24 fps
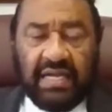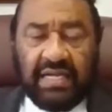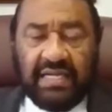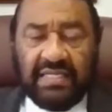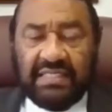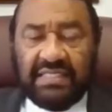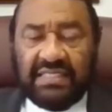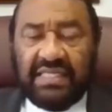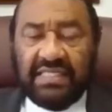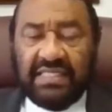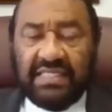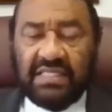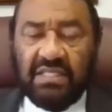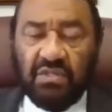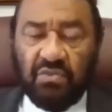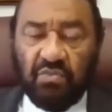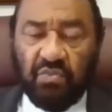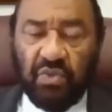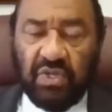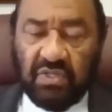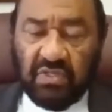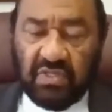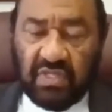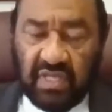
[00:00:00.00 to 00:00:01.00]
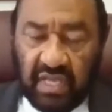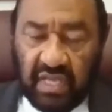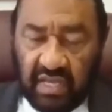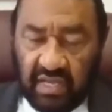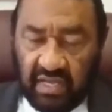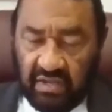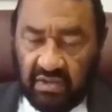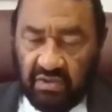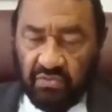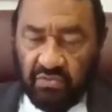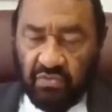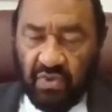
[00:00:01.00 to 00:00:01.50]
Consistent with
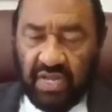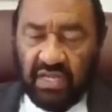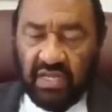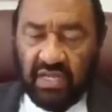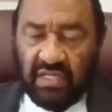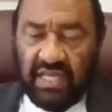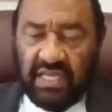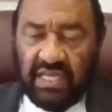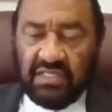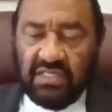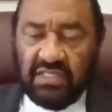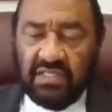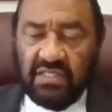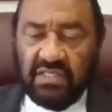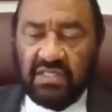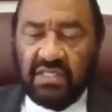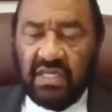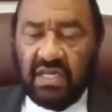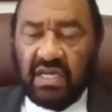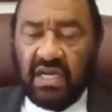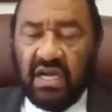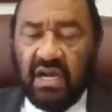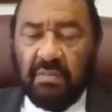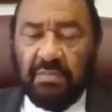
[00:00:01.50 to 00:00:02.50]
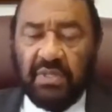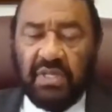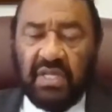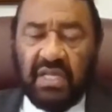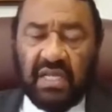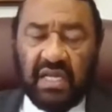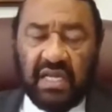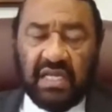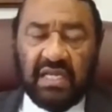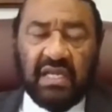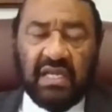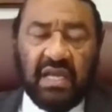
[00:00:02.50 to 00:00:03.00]
the regulations
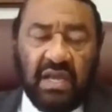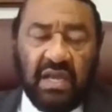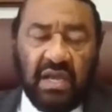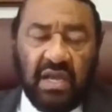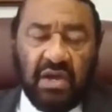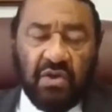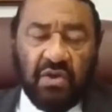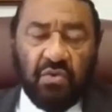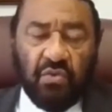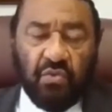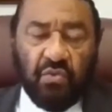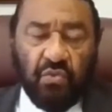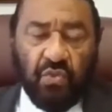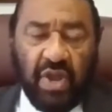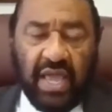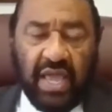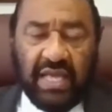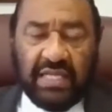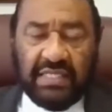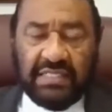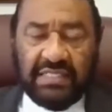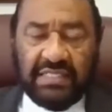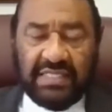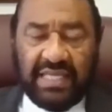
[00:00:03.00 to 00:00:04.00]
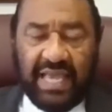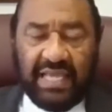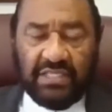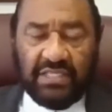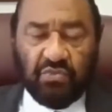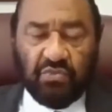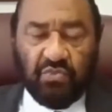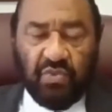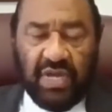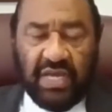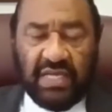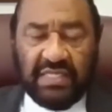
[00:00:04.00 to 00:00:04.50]
accompanying
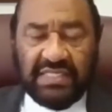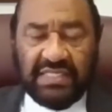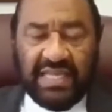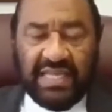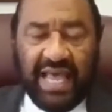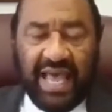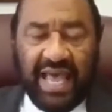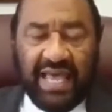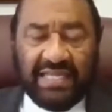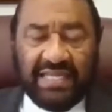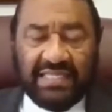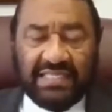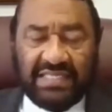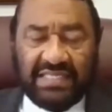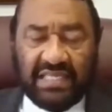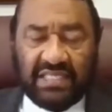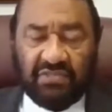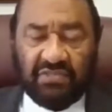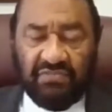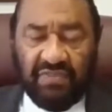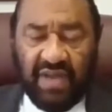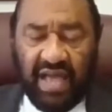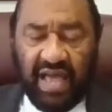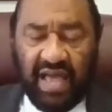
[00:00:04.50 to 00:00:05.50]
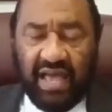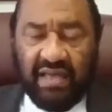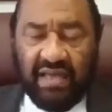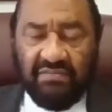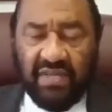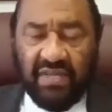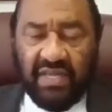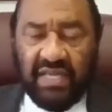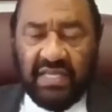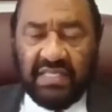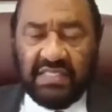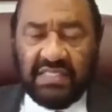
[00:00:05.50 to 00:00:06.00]
HRES
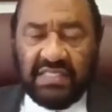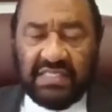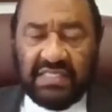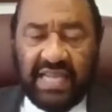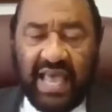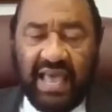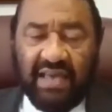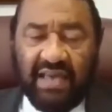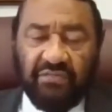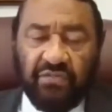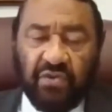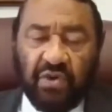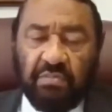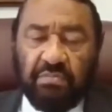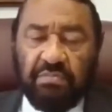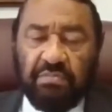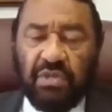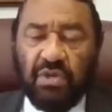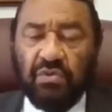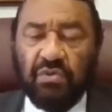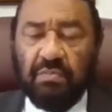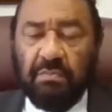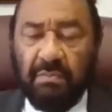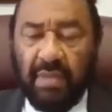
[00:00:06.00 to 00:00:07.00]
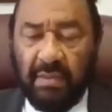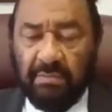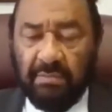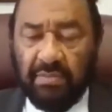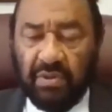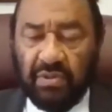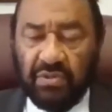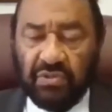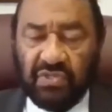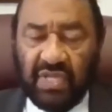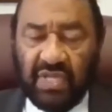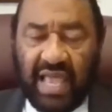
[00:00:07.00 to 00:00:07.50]
965, staff will mute
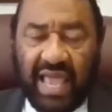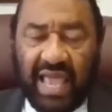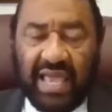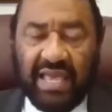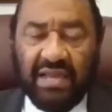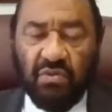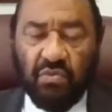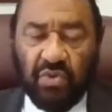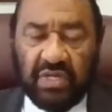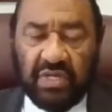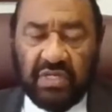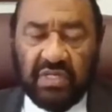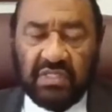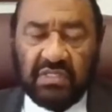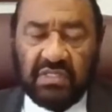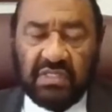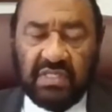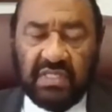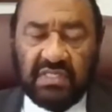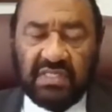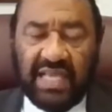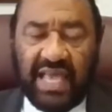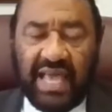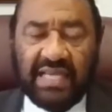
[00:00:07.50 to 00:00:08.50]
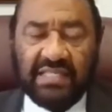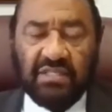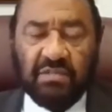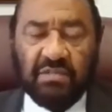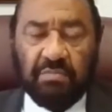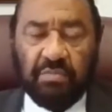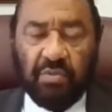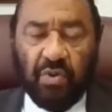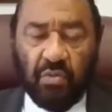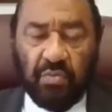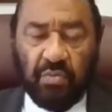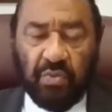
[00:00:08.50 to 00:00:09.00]
members and witnesses as
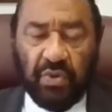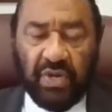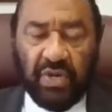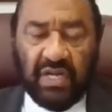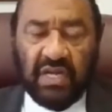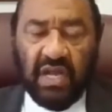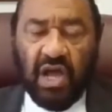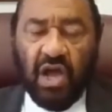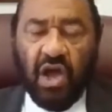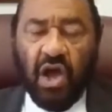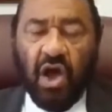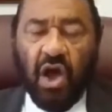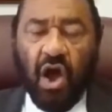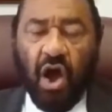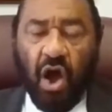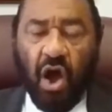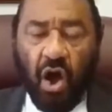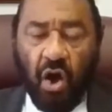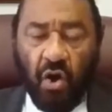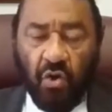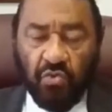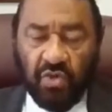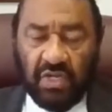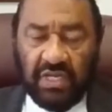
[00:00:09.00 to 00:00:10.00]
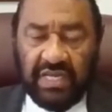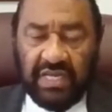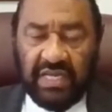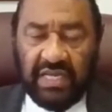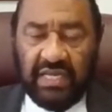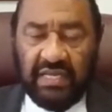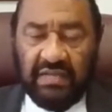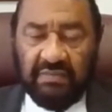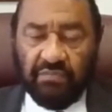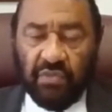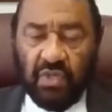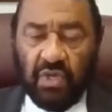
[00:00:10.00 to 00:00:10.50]
appropriate
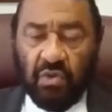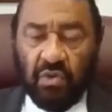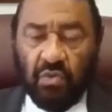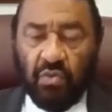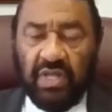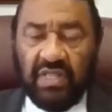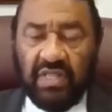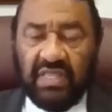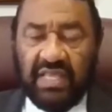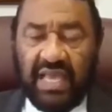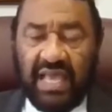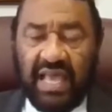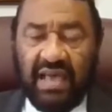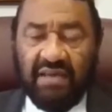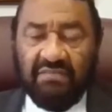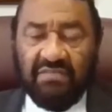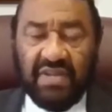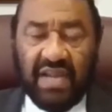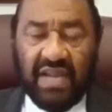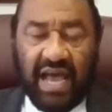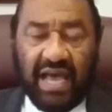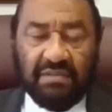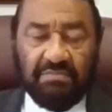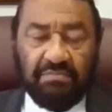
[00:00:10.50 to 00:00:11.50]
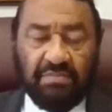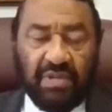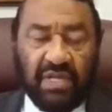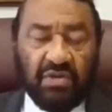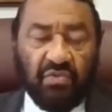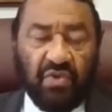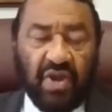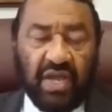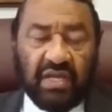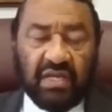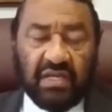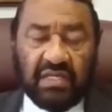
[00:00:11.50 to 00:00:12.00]
only when they have not
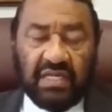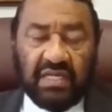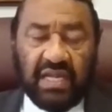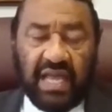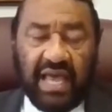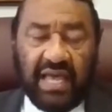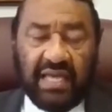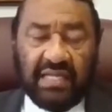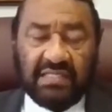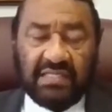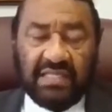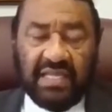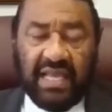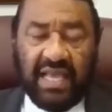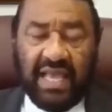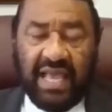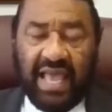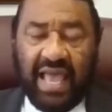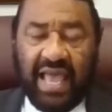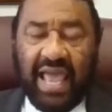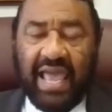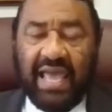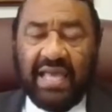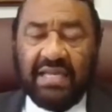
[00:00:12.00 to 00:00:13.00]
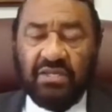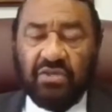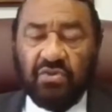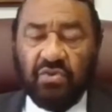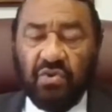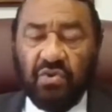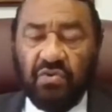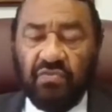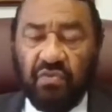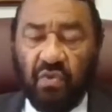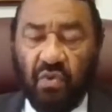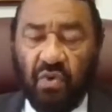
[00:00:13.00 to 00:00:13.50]
been recognized and
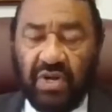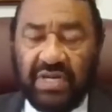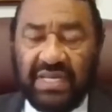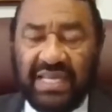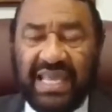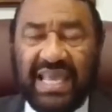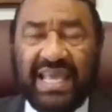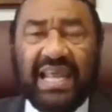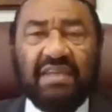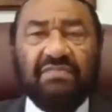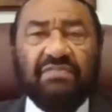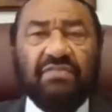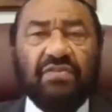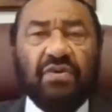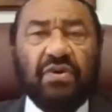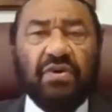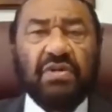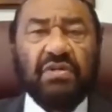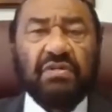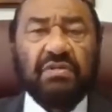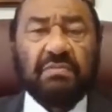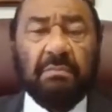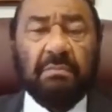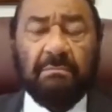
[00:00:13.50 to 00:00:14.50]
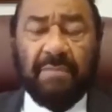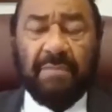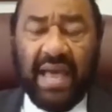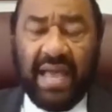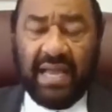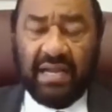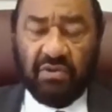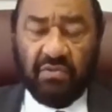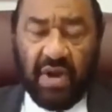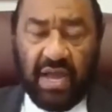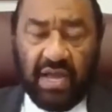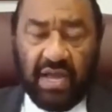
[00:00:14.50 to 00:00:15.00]
to avoid inadvertent
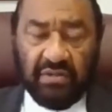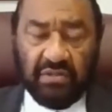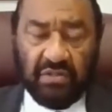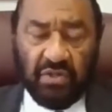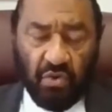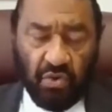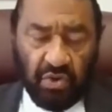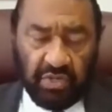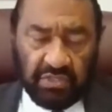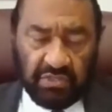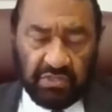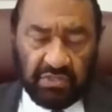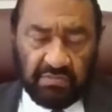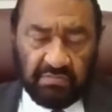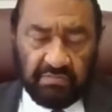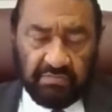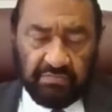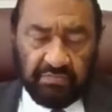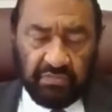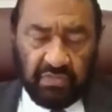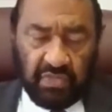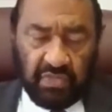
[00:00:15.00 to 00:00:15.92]
background noise.